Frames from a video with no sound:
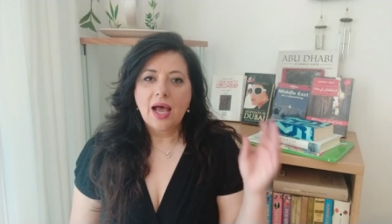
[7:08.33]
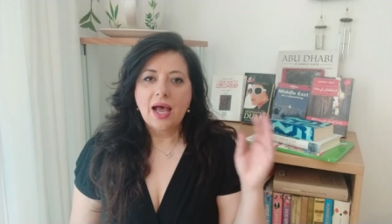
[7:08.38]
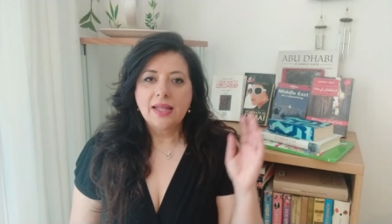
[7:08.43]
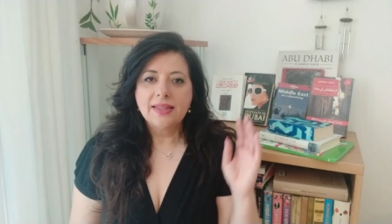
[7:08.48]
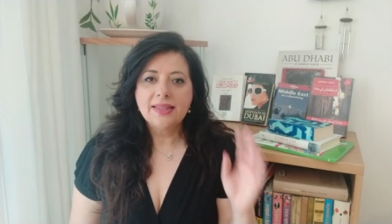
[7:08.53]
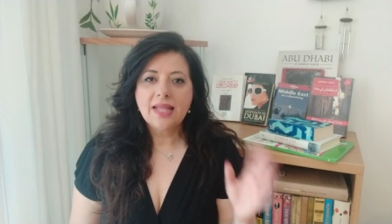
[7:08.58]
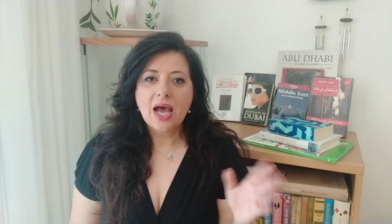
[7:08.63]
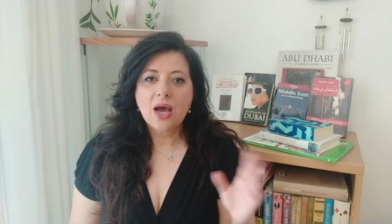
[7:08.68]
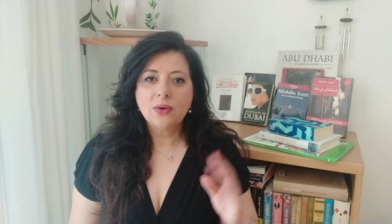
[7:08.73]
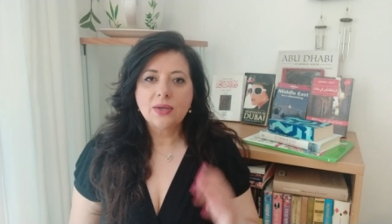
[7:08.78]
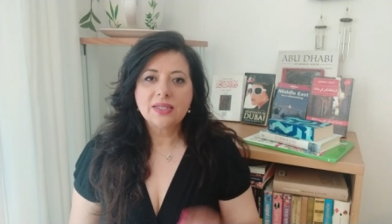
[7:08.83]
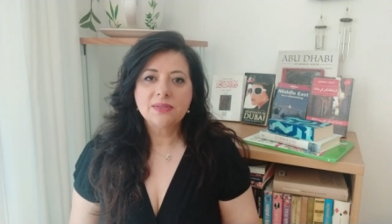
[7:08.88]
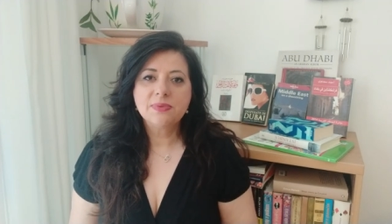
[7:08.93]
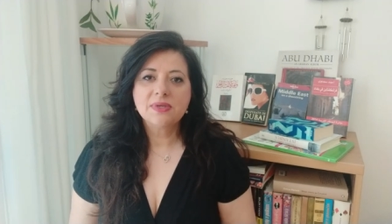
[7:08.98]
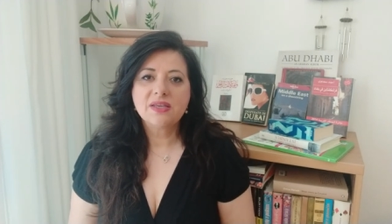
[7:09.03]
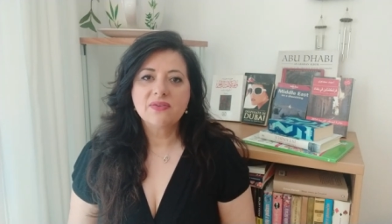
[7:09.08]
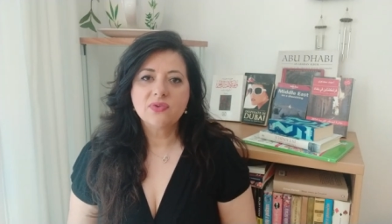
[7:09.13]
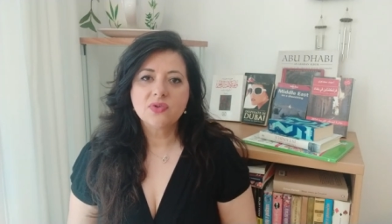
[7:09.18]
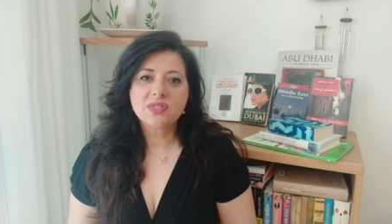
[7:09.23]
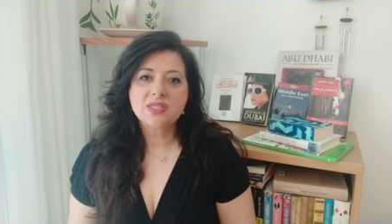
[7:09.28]
Now let me
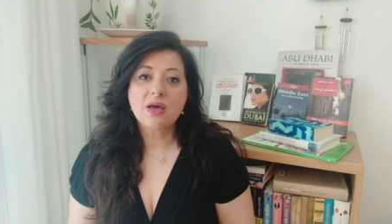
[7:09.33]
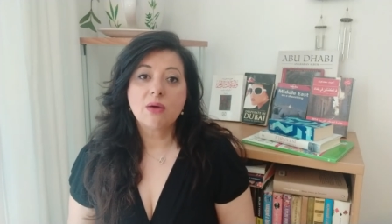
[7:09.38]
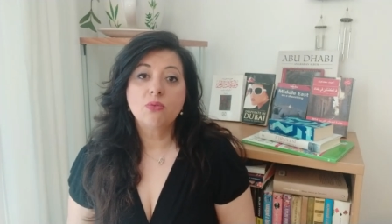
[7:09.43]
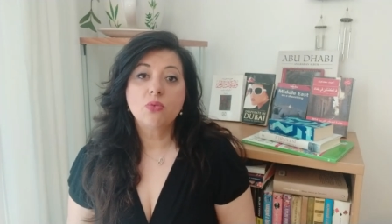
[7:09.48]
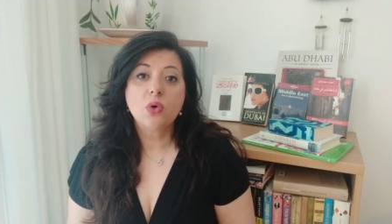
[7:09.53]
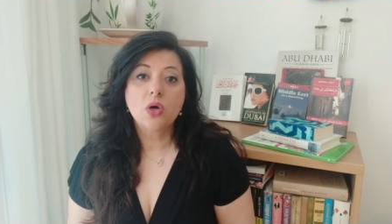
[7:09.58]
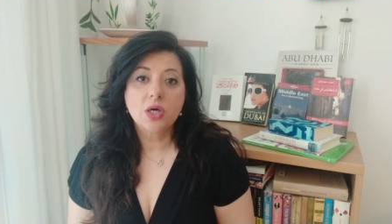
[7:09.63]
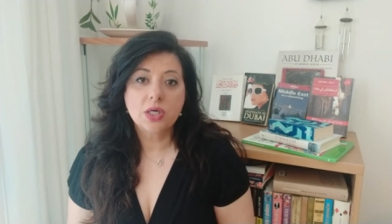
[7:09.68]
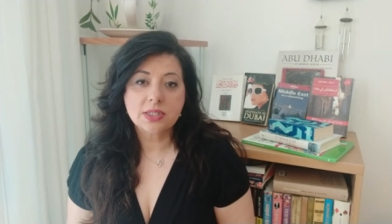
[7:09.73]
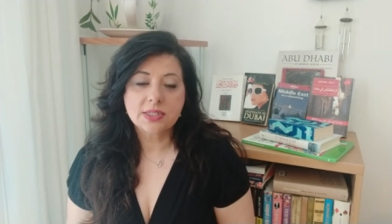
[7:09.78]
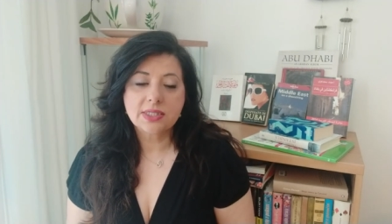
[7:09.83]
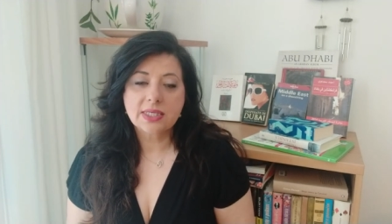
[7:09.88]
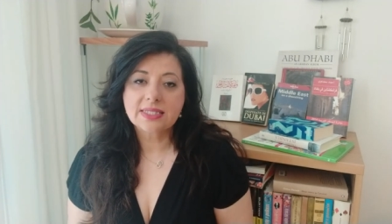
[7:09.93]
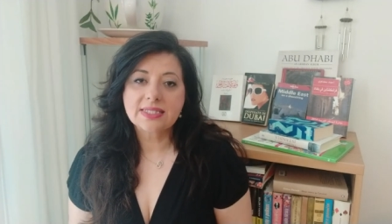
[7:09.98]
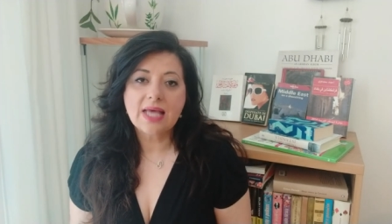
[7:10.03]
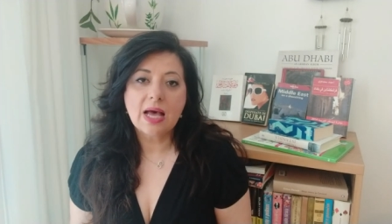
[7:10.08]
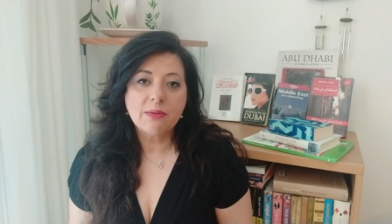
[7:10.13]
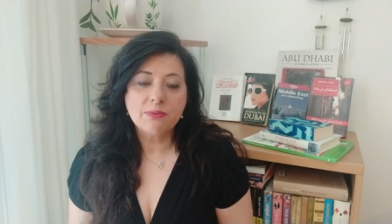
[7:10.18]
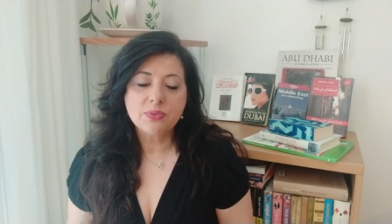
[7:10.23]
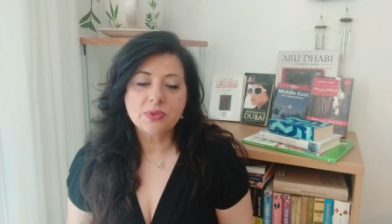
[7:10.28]
give you some words,
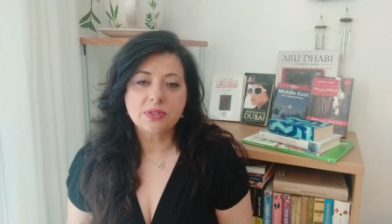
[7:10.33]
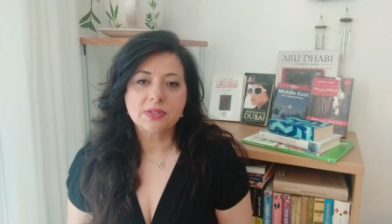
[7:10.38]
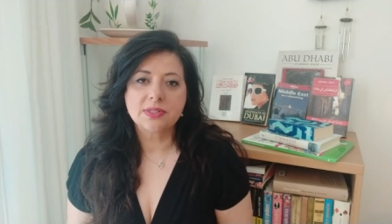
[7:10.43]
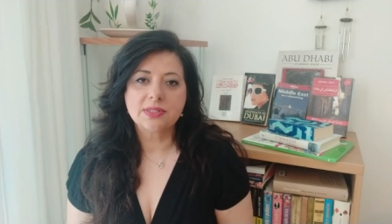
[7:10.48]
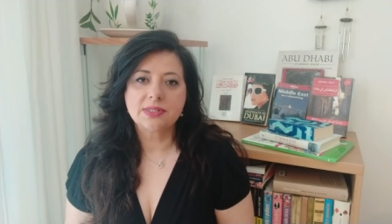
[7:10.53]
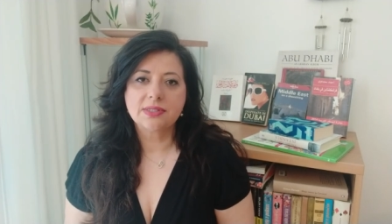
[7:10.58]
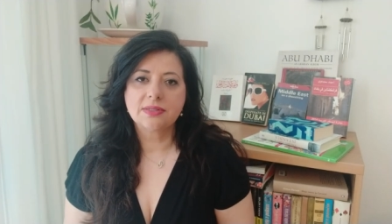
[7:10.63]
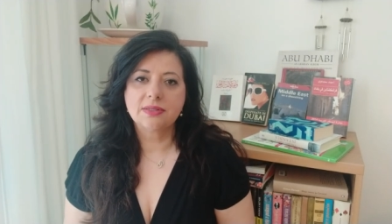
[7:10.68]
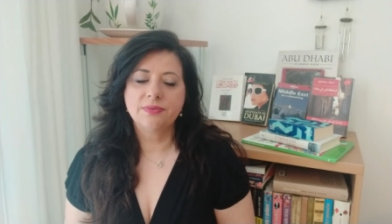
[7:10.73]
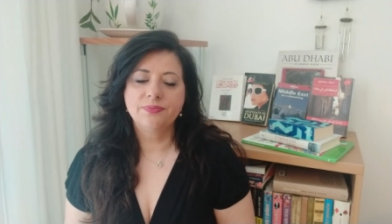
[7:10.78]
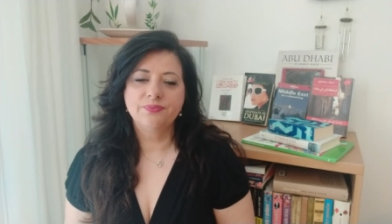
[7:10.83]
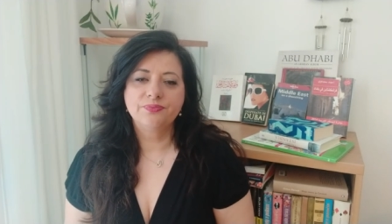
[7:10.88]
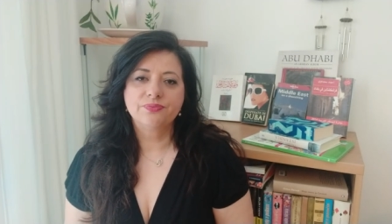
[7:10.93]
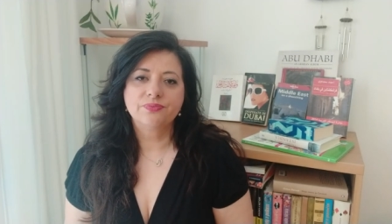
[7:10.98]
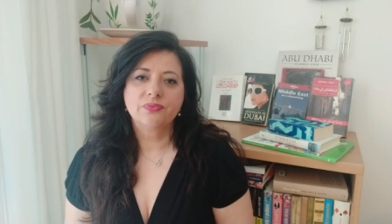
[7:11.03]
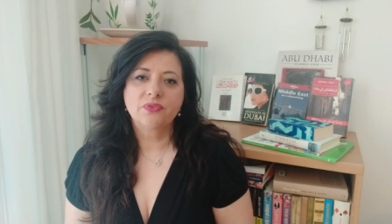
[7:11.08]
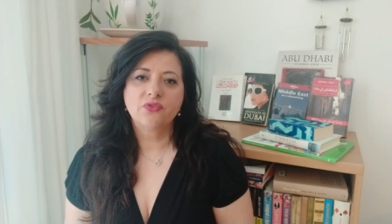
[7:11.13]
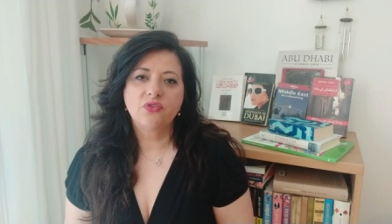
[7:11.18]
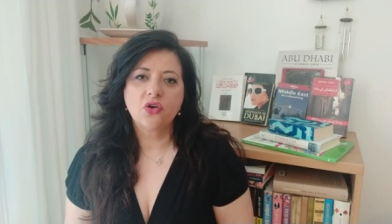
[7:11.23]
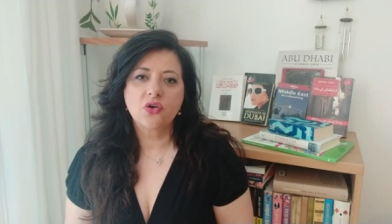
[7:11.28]
examples
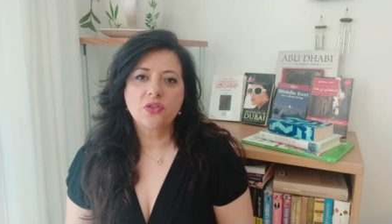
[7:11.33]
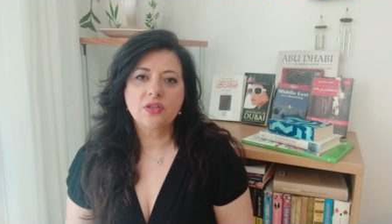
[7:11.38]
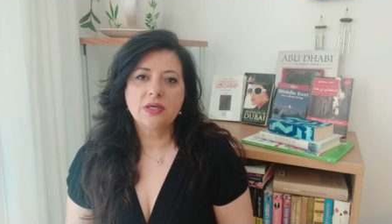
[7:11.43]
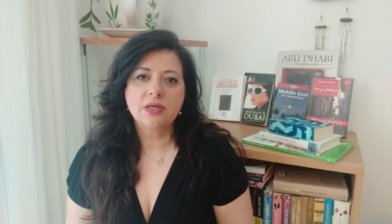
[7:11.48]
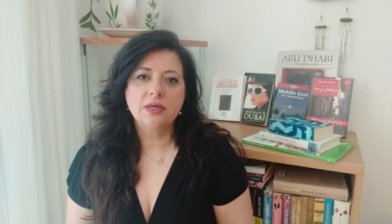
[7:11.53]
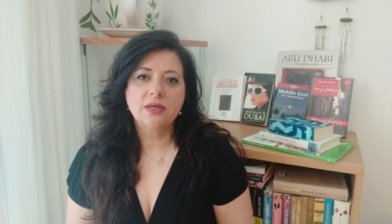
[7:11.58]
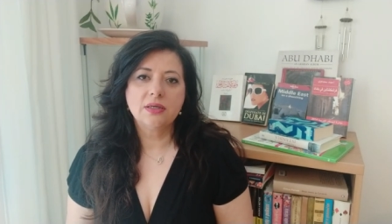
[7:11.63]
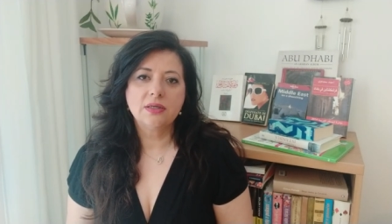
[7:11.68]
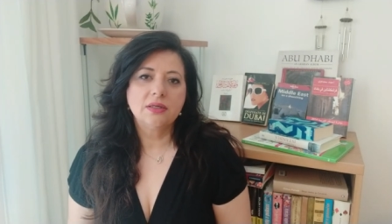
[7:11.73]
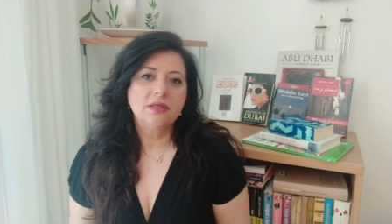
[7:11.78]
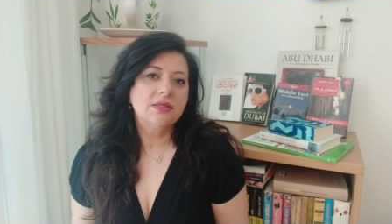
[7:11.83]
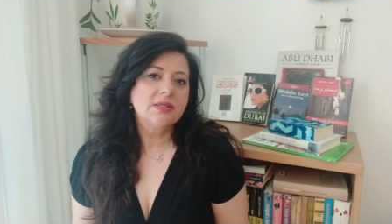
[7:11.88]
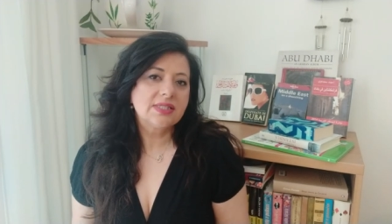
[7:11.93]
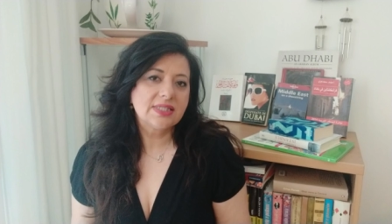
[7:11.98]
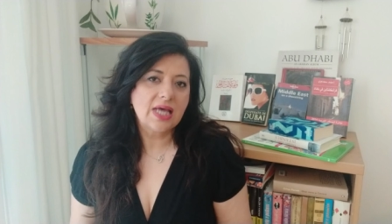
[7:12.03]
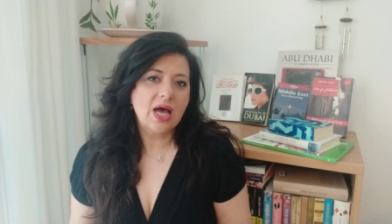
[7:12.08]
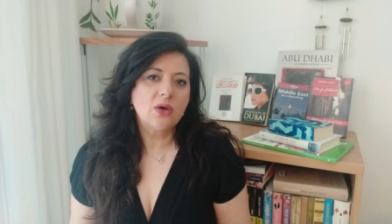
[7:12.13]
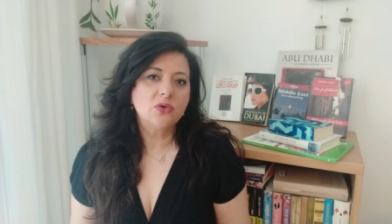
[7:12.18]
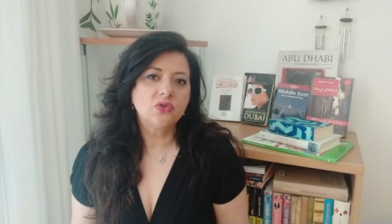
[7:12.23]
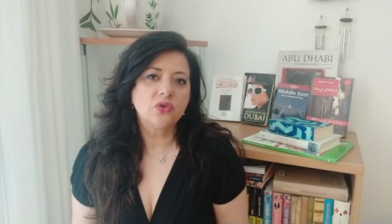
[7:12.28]
for the
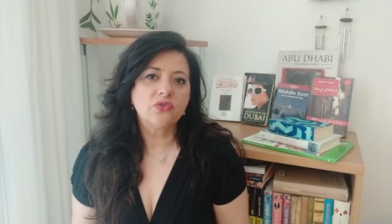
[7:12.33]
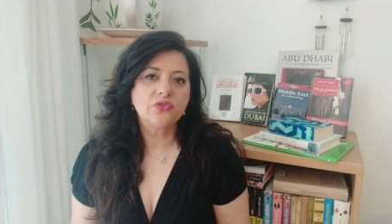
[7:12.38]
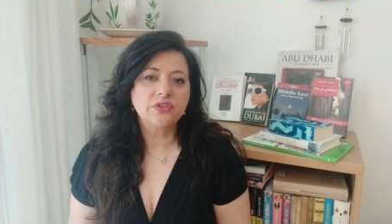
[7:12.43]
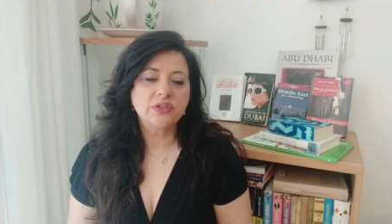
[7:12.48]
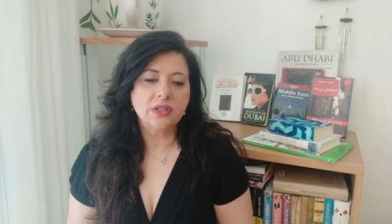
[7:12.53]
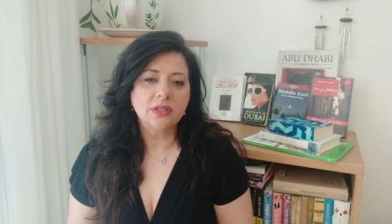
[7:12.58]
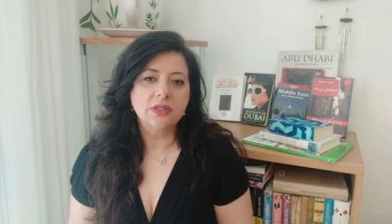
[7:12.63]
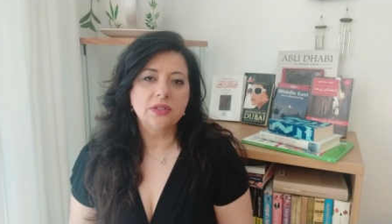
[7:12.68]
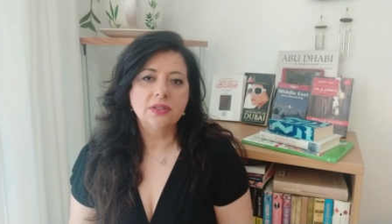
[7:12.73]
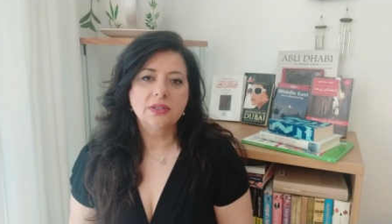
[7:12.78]
sound of T.